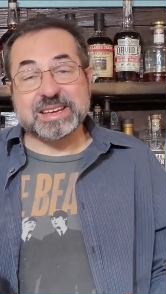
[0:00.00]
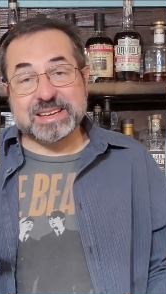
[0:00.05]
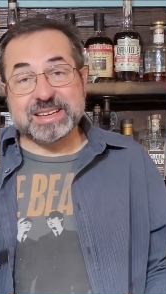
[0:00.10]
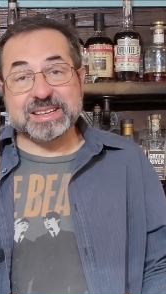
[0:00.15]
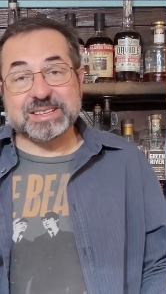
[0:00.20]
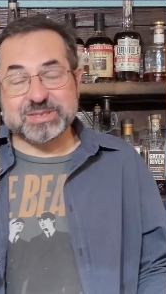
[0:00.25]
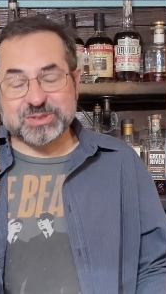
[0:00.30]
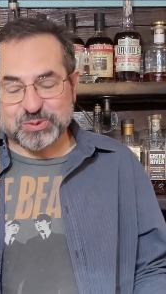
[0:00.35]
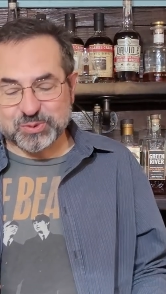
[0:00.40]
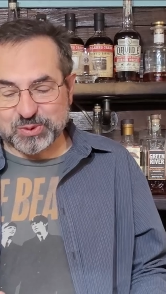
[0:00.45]

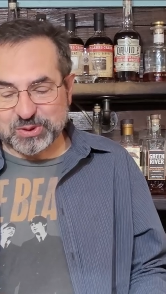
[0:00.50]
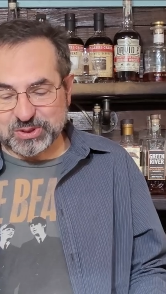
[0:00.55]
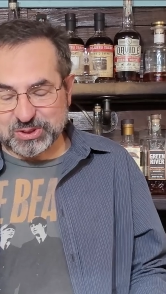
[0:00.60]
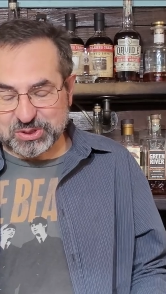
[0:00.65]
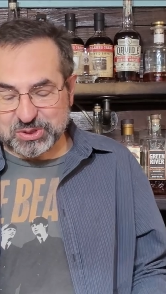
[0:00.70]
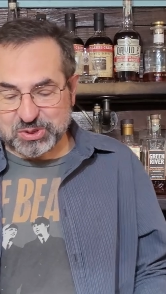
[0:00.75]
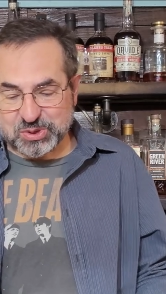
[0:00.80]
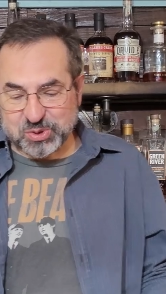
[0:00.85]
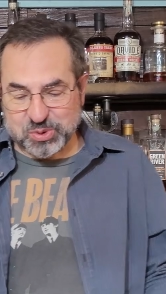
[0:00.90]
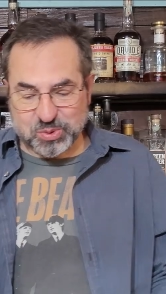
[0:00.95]
it's
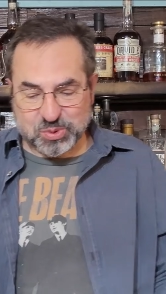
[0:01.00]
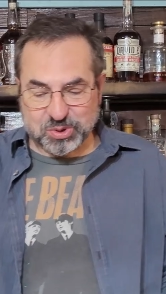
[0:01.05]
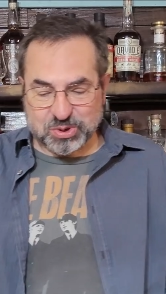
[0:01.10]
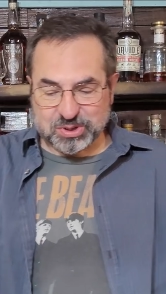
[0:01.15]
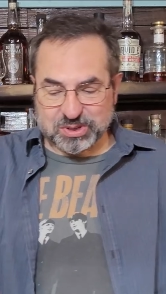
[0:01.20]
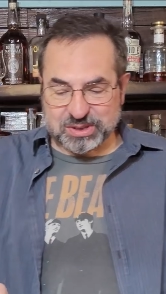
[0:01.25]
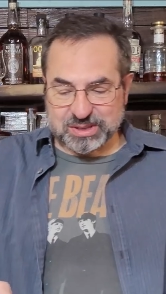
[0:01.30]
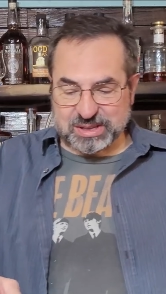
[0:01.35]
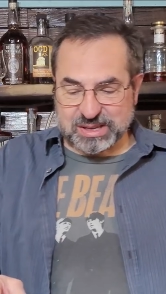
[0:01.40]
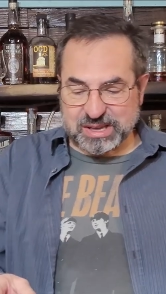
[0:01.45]
really cool.
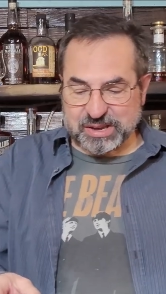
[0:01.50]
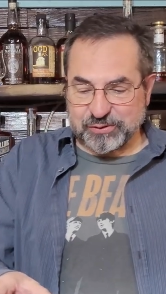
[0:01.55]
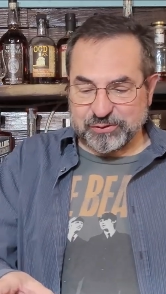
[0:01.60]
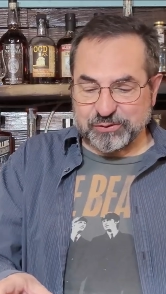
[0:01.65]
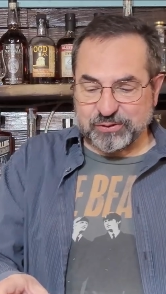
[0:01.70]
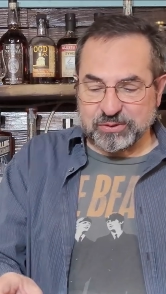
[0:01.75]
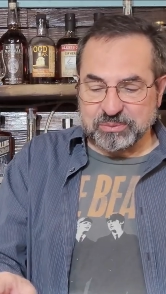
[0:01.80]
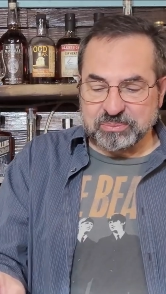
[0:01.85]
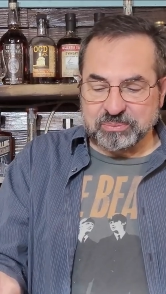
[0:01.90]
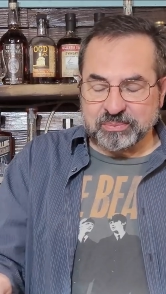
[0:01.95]
If
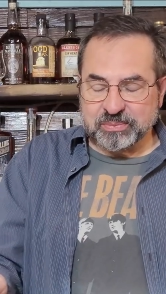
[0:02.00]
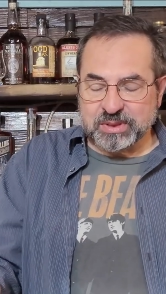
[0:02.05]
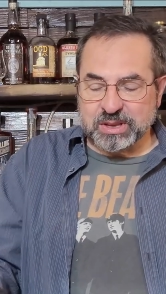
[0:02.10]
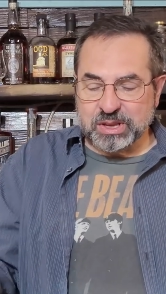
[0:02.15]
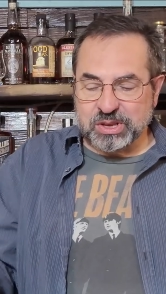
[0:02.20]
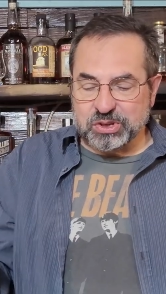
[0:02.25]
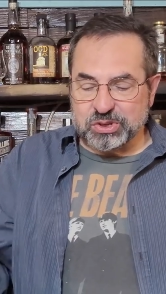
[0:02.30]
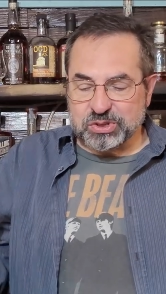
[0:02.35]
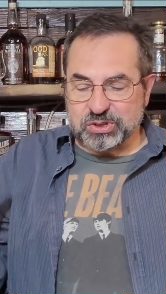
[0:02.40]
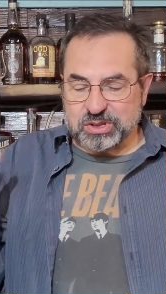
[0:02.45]

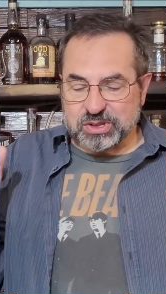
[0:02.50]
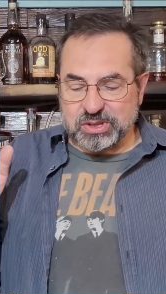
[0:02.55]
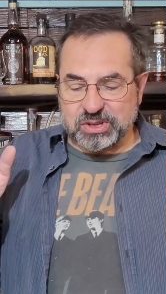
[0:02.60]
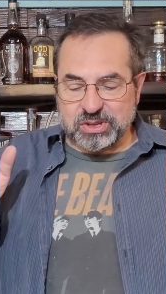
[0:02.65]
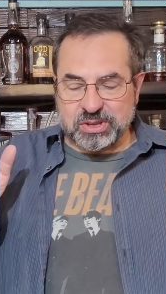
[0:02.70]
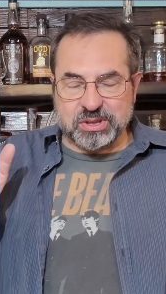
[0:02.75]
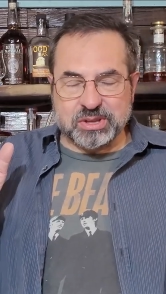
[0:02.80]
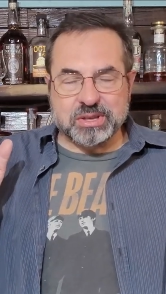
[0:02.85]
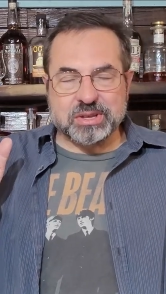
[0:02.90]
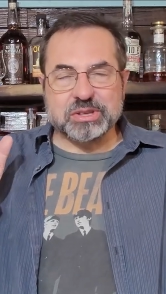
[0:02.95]

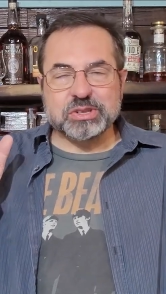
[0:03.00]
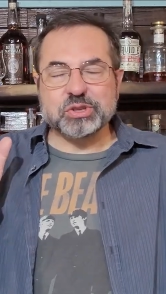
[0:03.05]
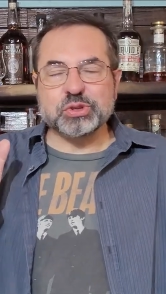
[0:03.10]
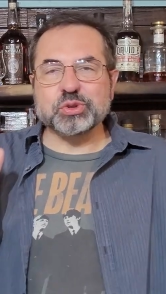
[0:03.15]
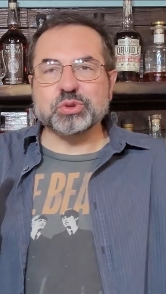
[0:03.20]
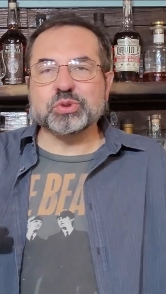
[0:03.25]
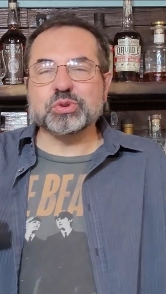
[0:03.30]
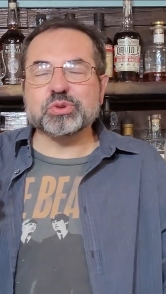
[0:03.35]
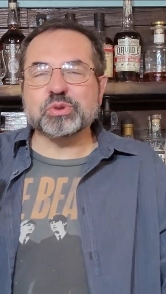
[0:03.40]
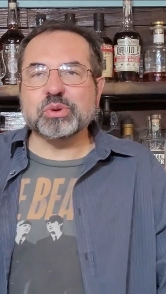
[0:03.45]
you
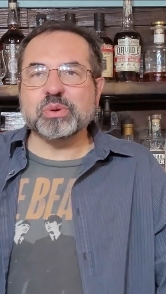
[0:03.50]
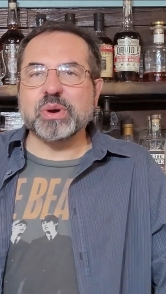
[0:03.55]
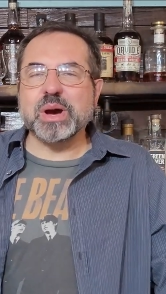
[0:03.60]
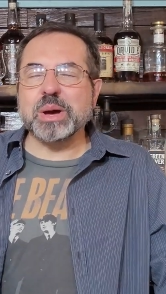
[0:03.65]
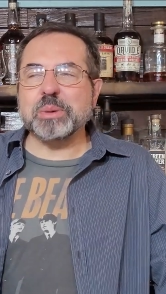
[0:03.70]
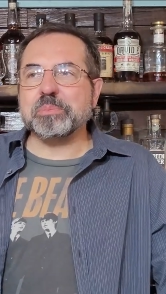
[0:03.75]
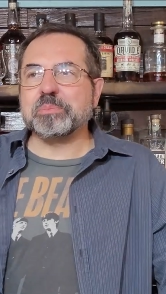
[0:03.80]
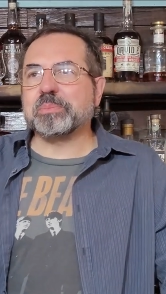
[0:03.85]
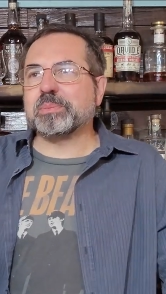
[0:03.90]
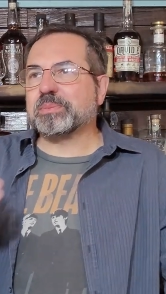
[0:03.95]
grew
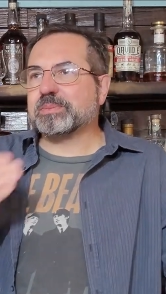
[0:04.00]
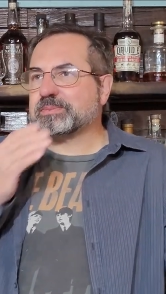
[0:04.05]
up,